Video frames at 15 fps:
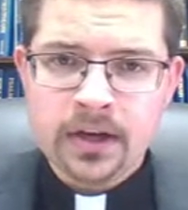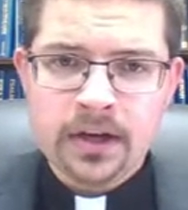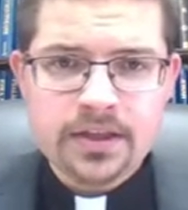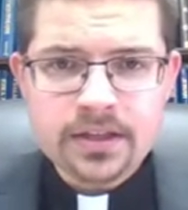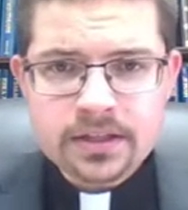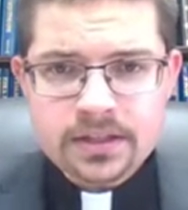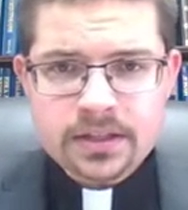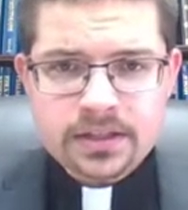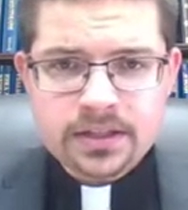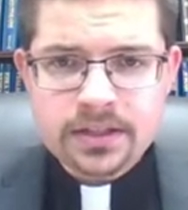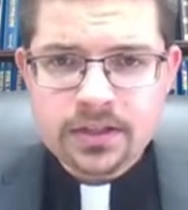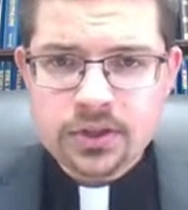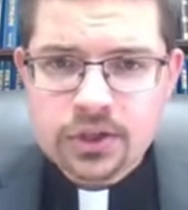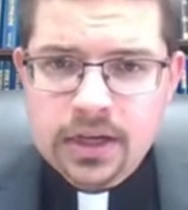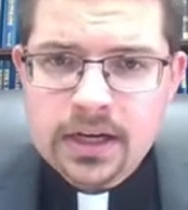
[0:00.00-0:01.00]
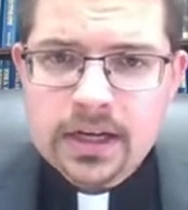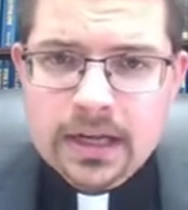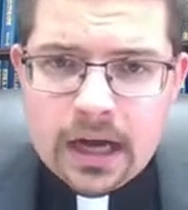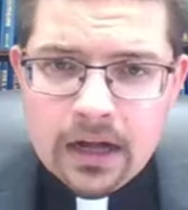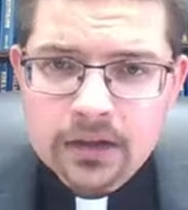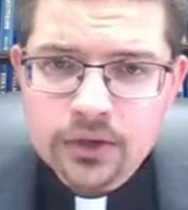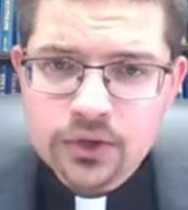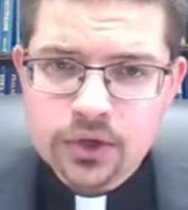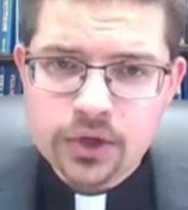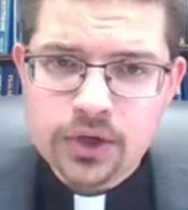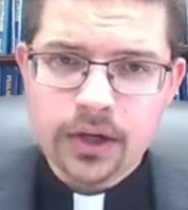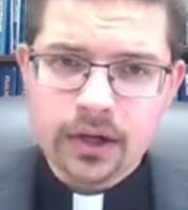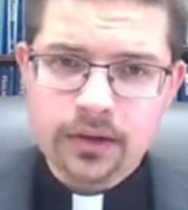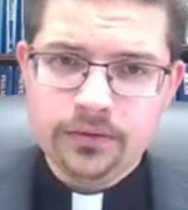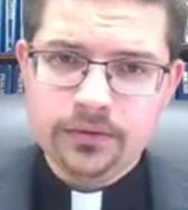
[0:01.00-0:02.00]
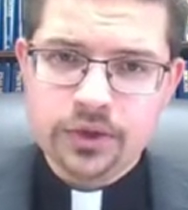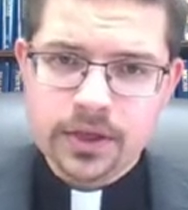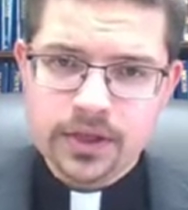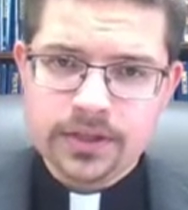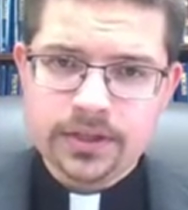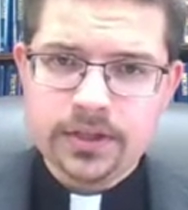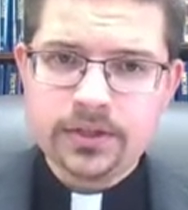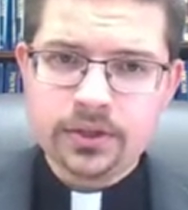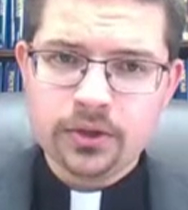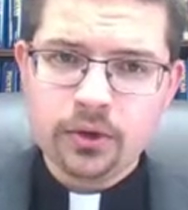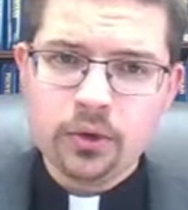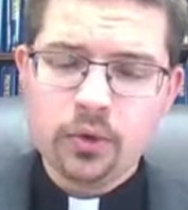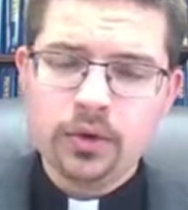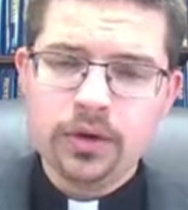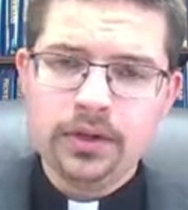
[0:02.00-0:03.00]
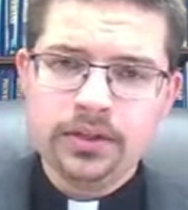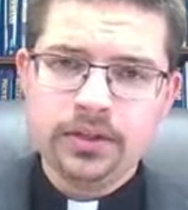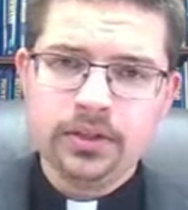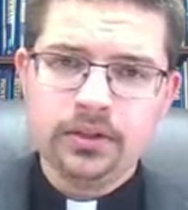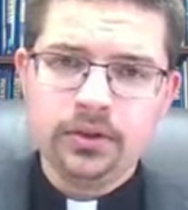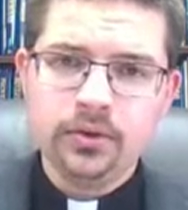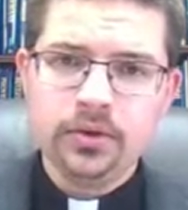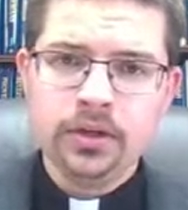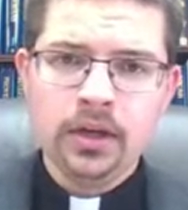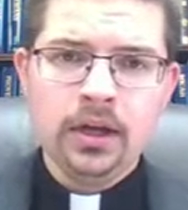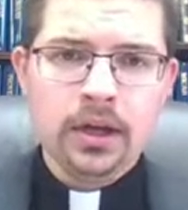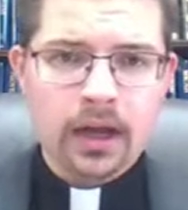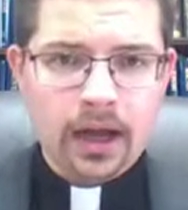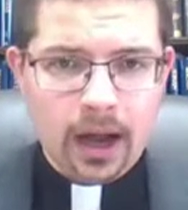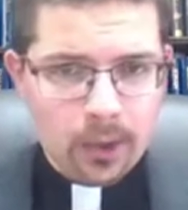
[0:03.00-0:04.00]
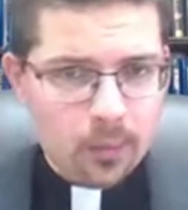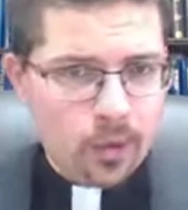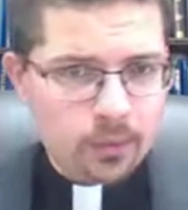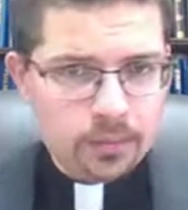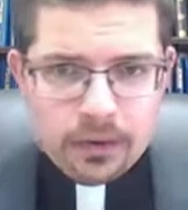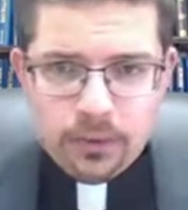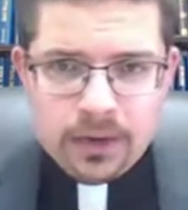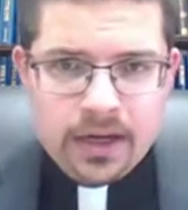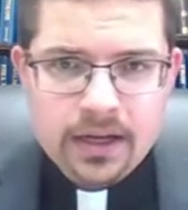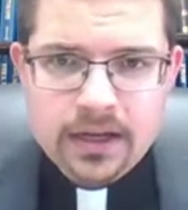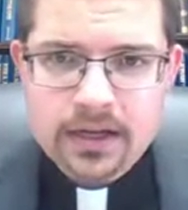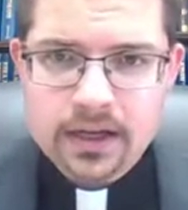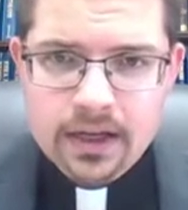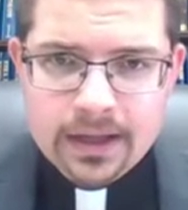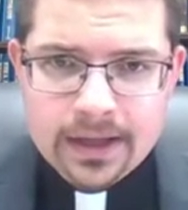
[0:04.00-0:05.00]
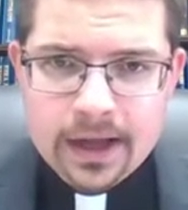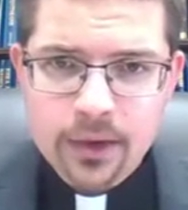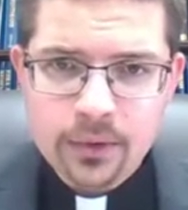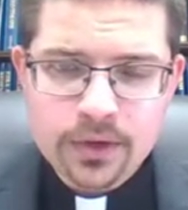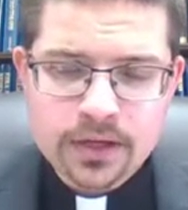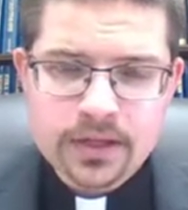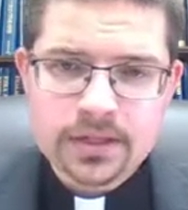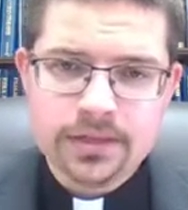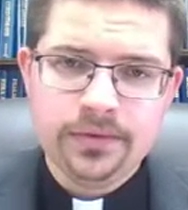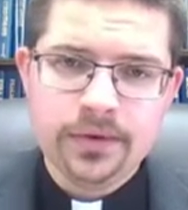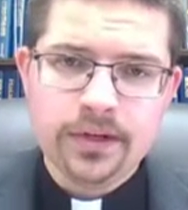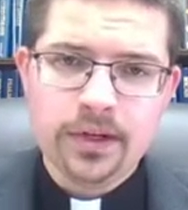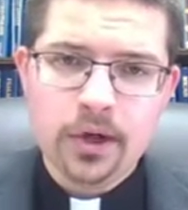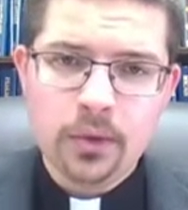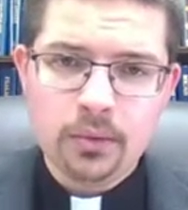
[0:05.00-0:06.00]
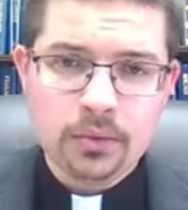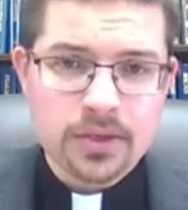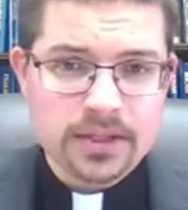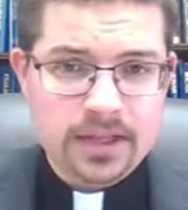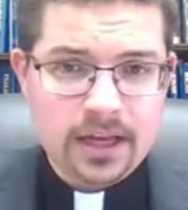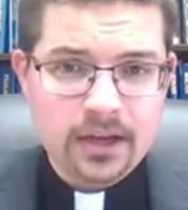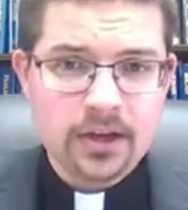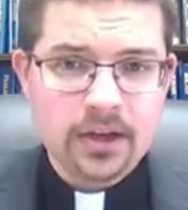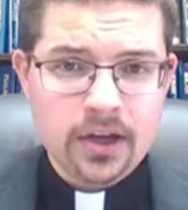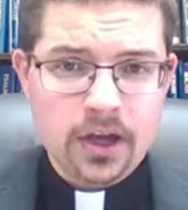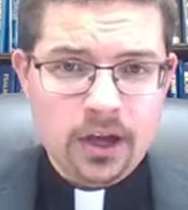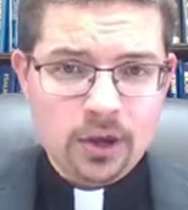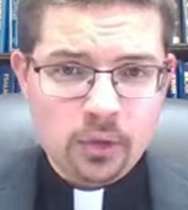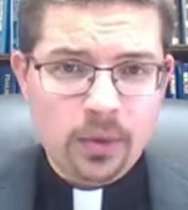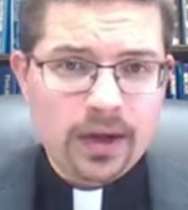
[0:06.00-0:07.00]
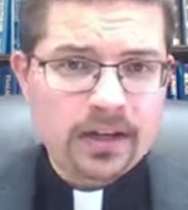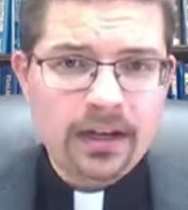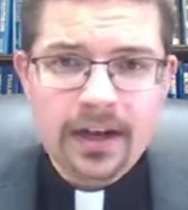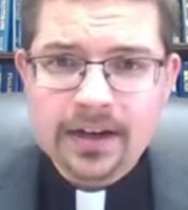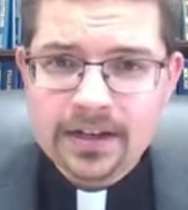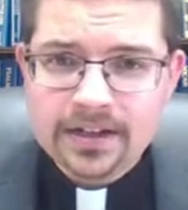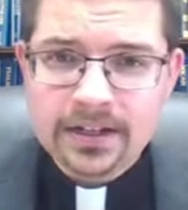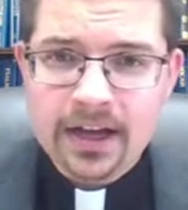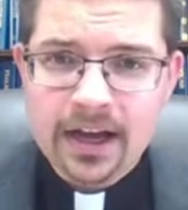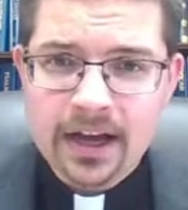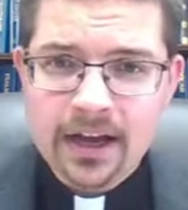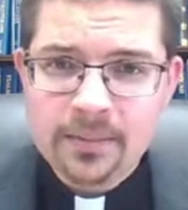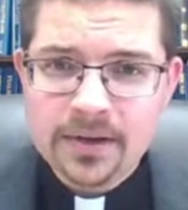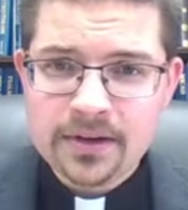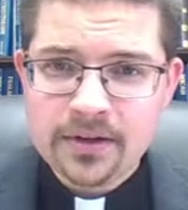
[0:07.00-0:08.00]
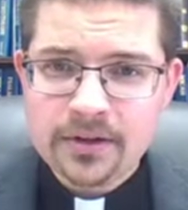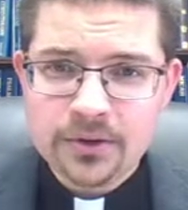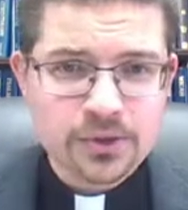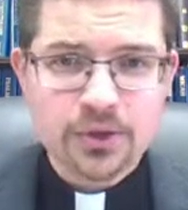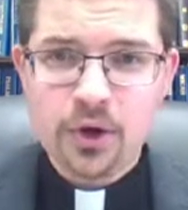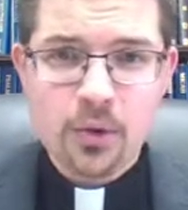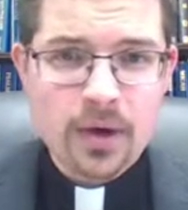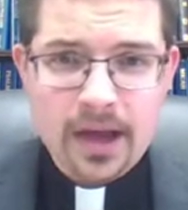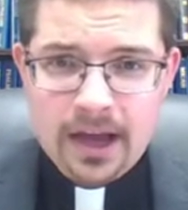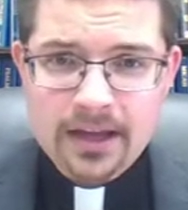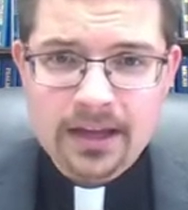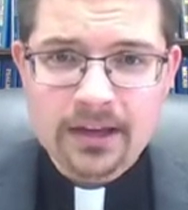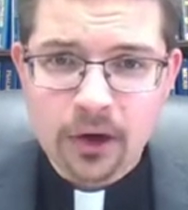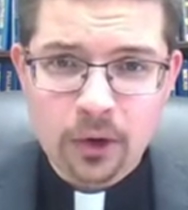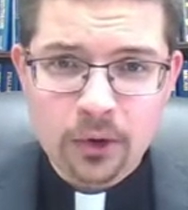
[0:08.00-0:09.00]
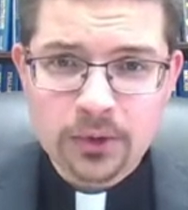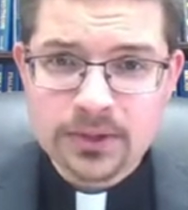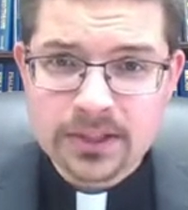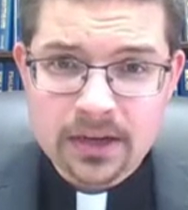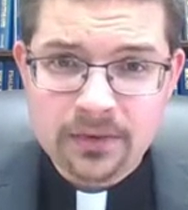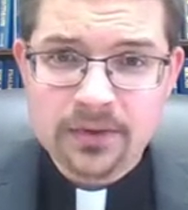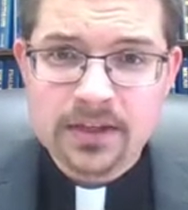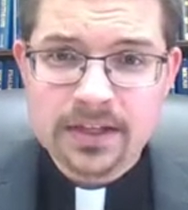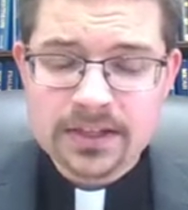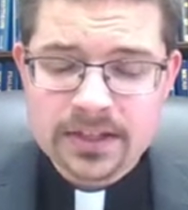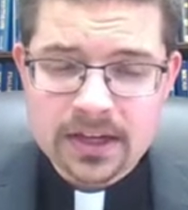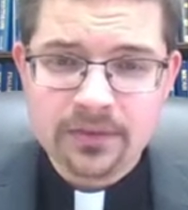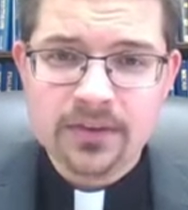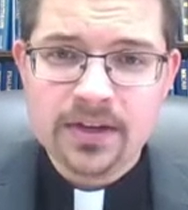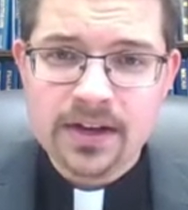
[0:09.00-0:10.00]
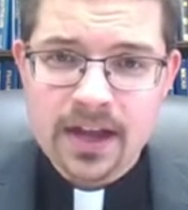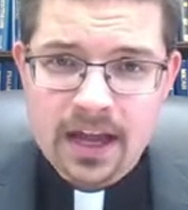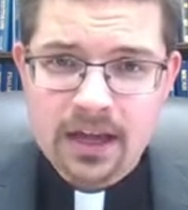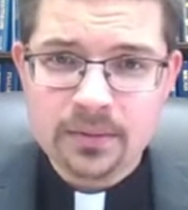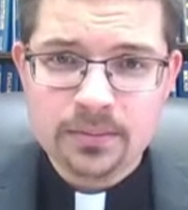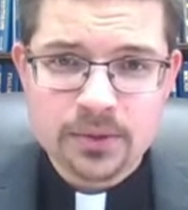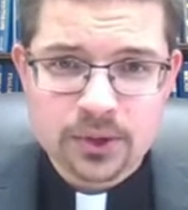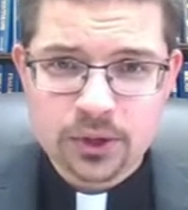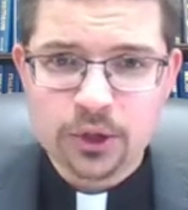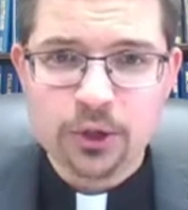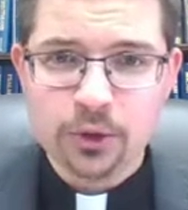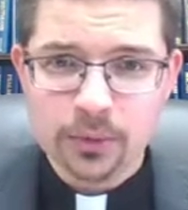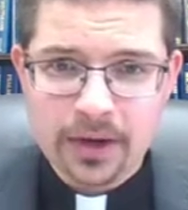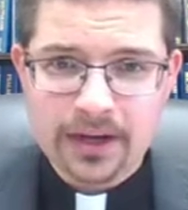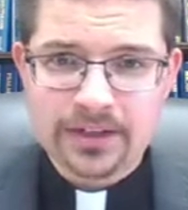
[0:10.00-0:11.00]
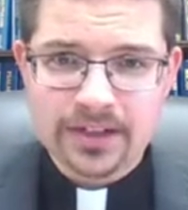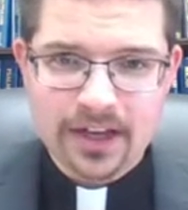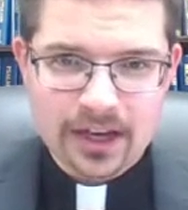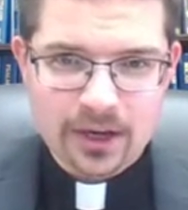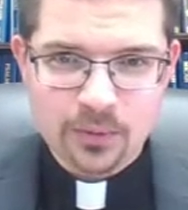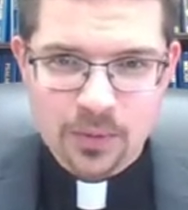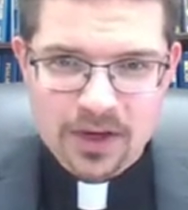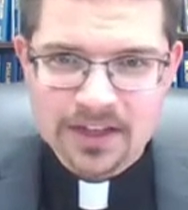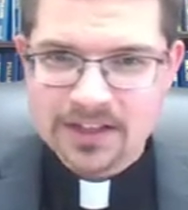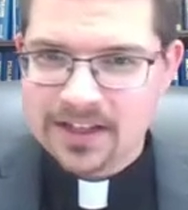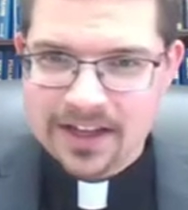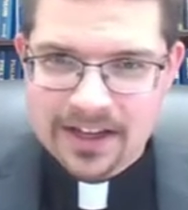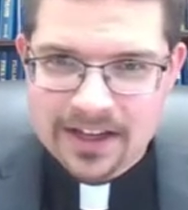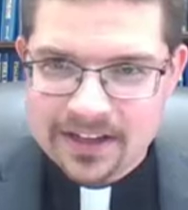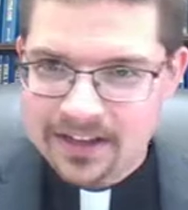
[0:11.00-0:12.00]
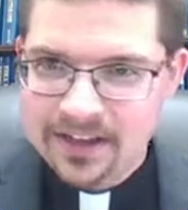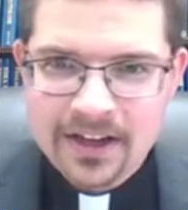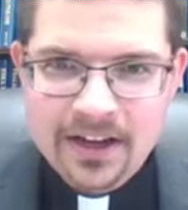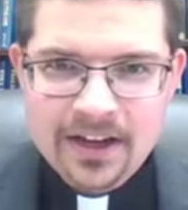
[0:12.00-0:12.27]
This is the genealogy of Jesus, according to Luke. I won't be reading it aloud in this video. It would take quite a lot of time, and there's no way I get all 77 names correct on one take.